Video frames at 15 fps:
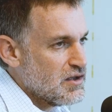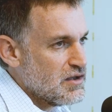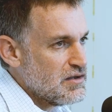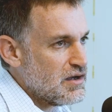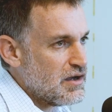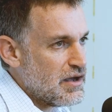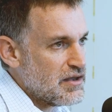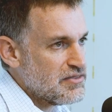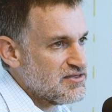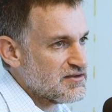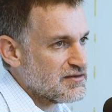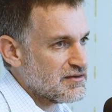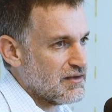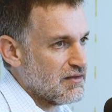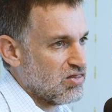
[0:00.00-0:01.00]
Yeah, I
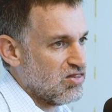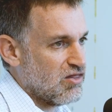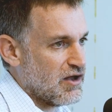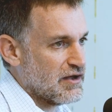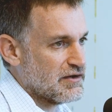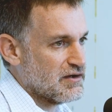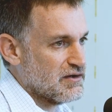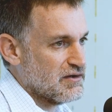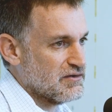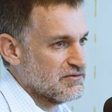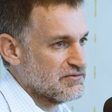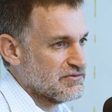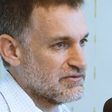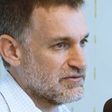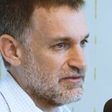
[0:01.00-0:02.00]
think a lot
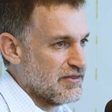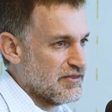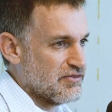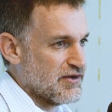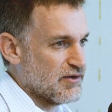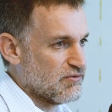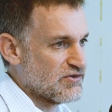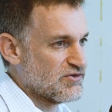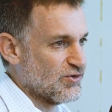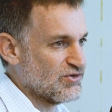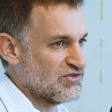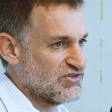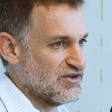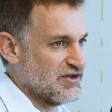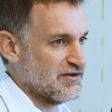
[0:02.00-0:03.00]
of the original
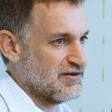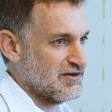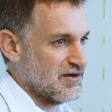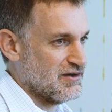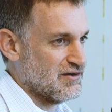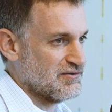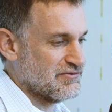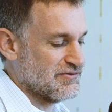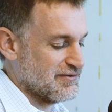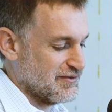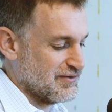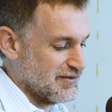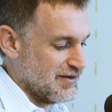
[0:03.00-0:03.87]
sin of